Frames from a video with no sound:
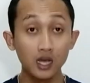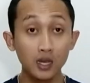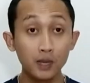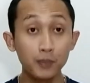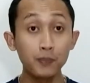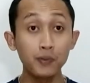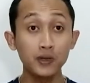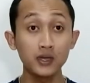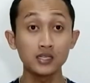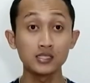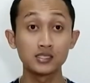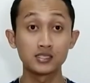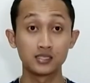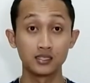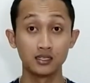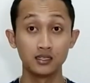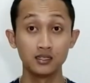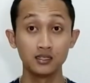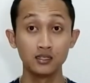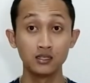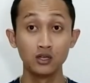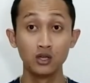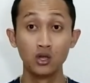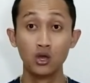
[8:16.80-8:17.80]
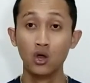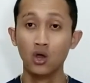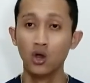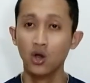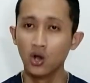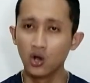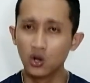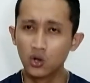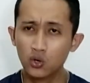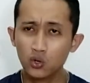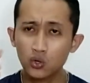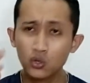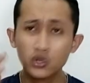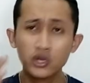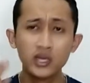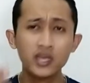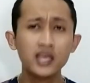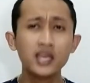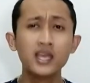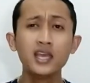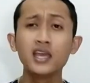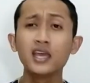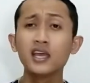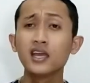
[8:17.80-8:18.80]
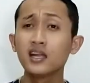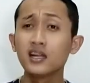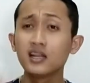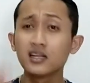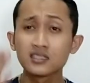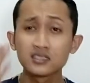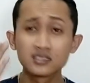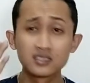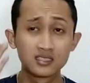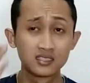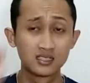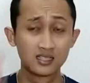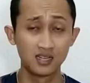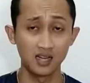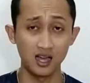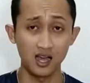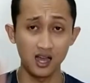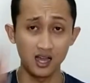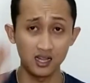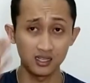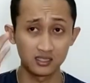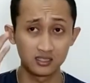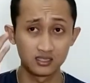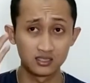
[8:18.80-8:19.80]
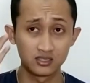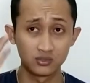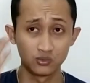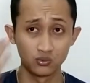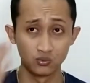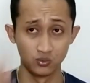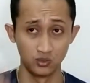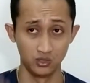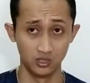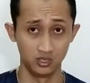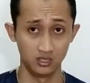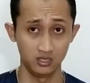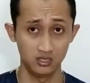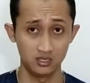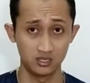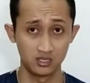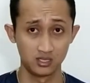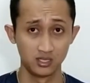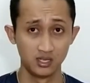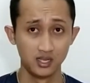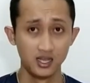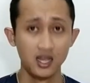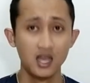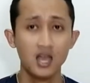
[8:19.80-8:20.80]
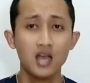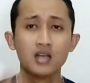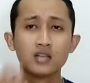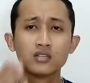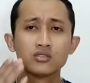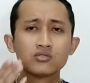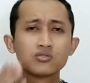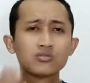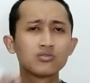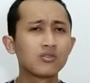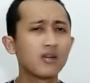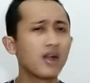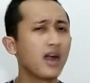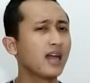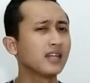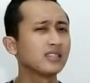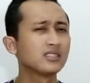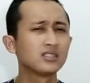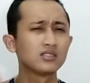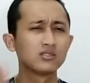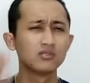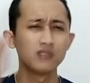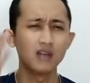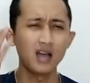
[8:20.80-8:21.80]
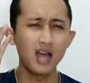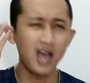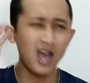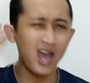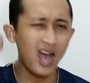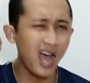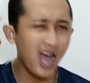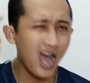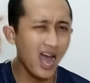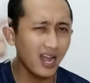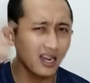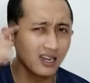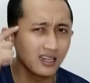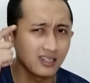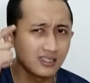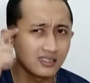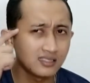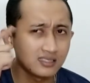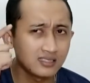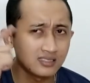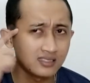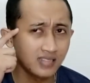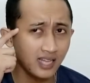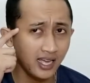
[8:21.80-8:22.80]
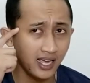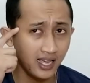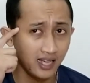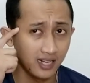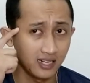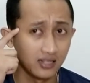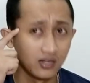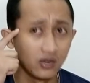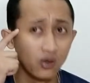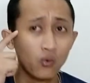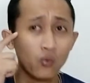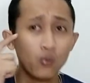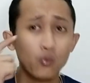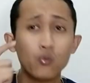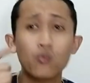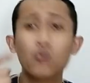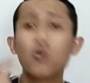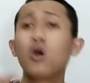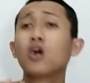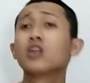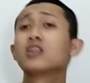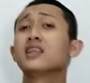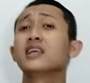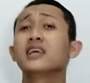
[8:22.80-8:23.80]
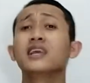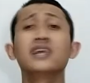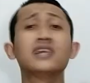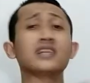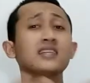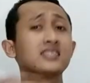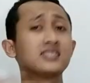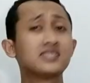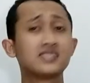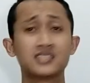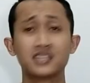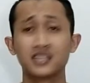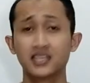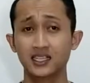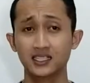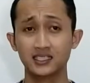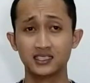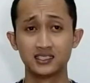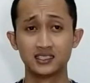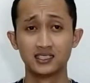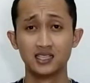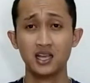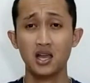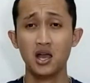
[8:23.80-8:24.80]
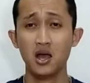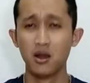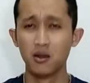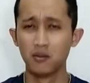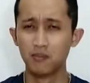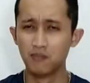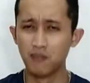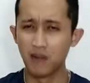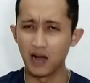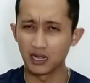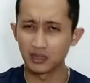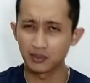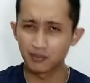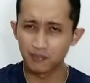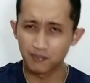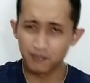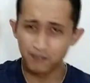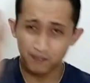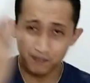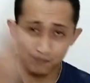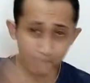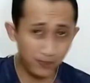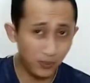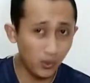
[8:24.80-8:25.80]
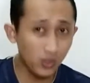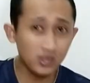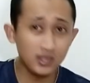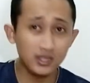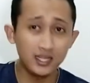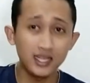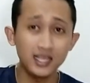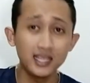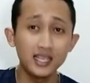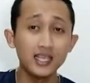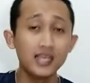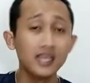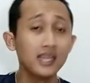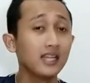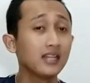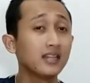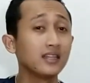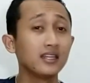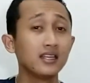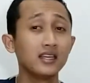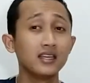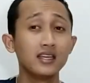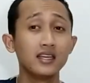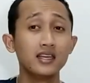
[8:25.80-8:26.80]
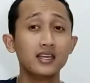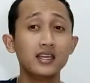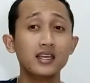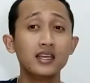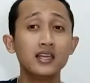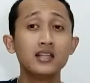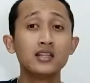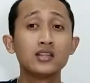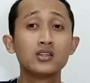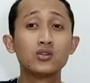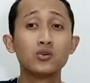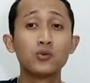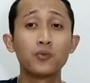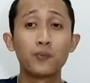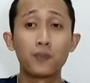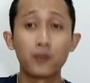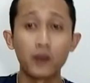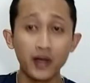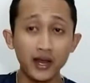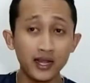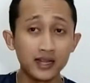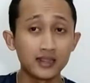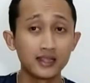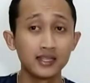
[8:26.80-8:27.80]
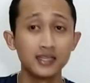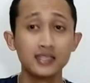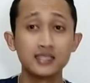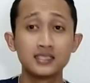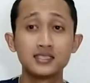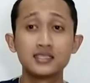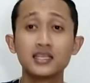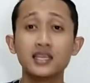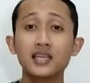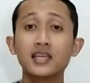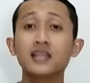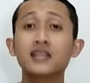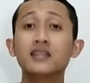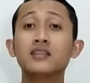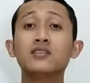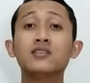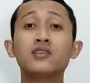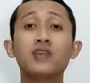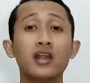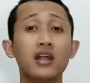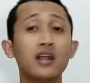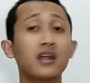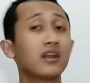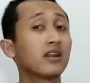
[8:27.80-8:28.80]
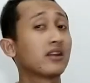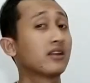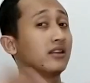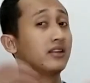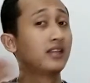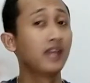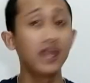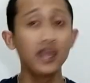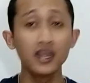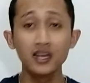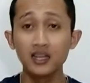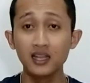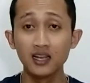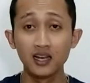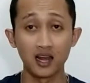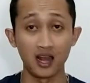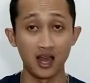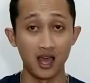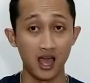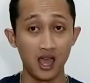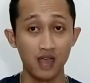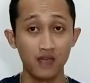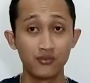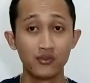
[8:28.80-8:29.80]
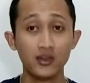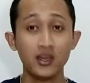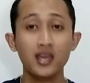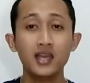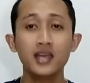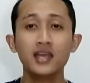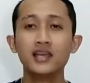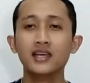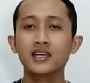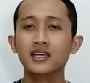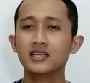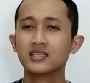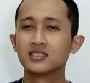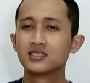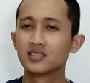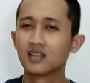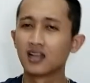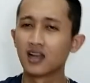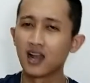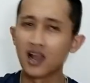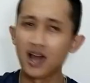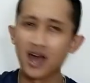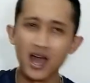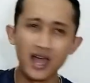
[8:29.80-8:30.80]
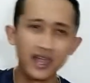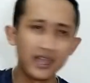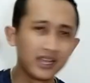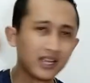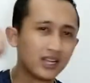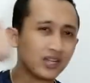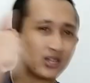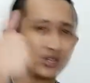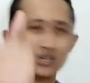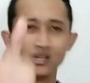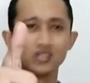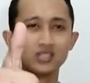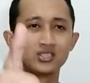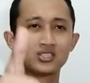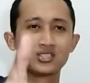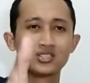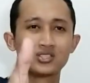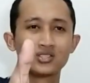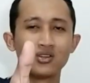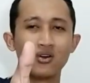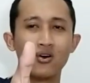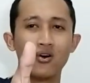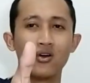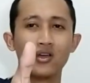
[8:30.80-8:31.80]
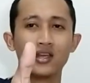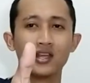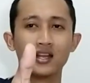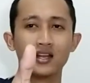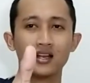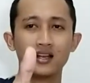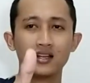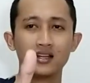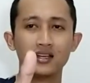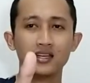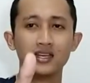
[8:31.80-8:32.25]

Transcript: A person who hears God's words tries to understand what it says, but put it into practice in their daily life is like good soil.